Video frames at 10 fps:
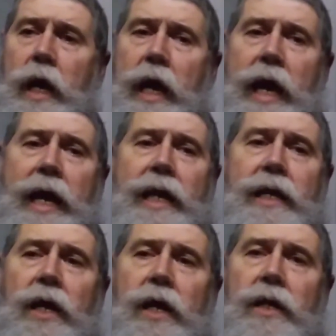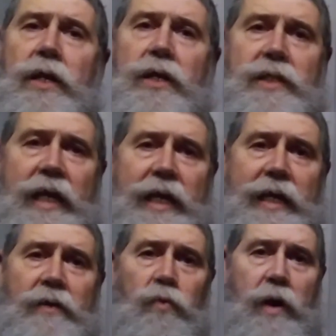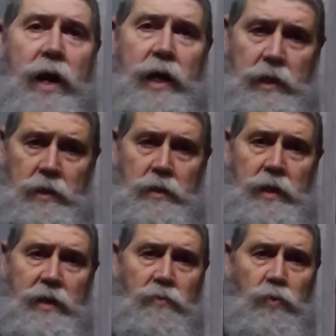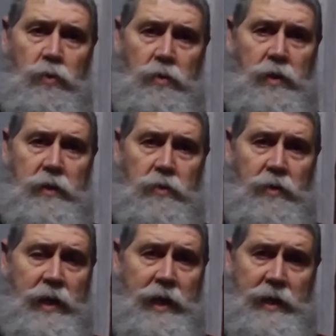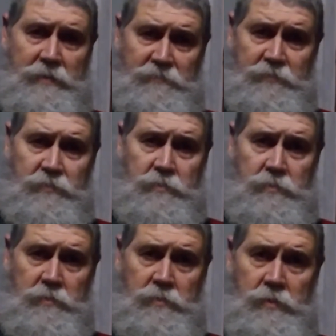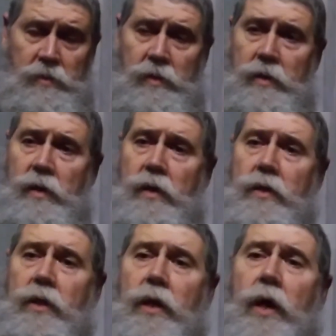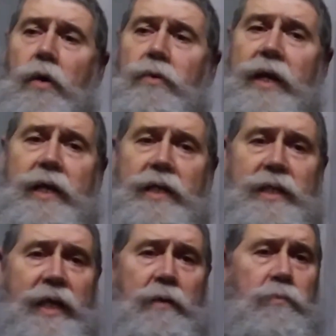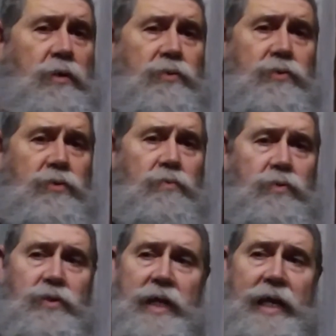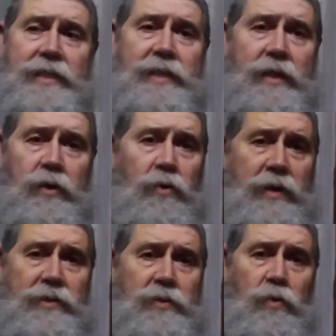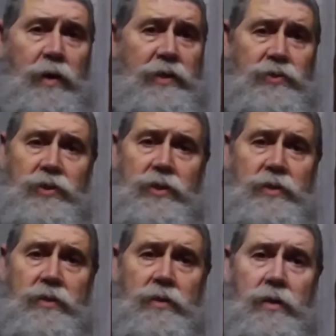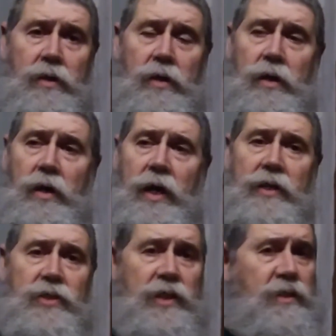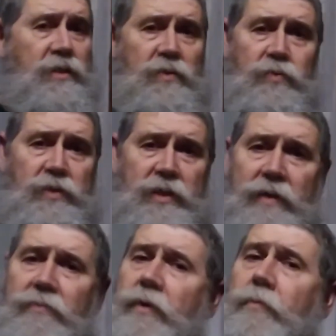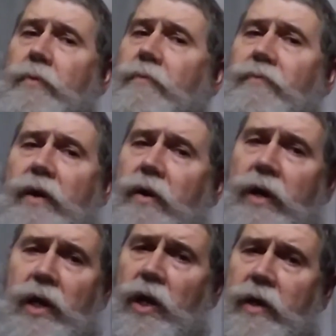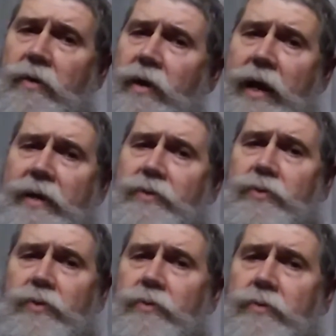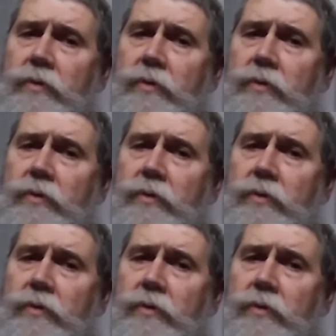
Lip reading: And does he reign and rule in your life? You know, Nicodemus was asking a question and Jesus was giving him a very clear answer.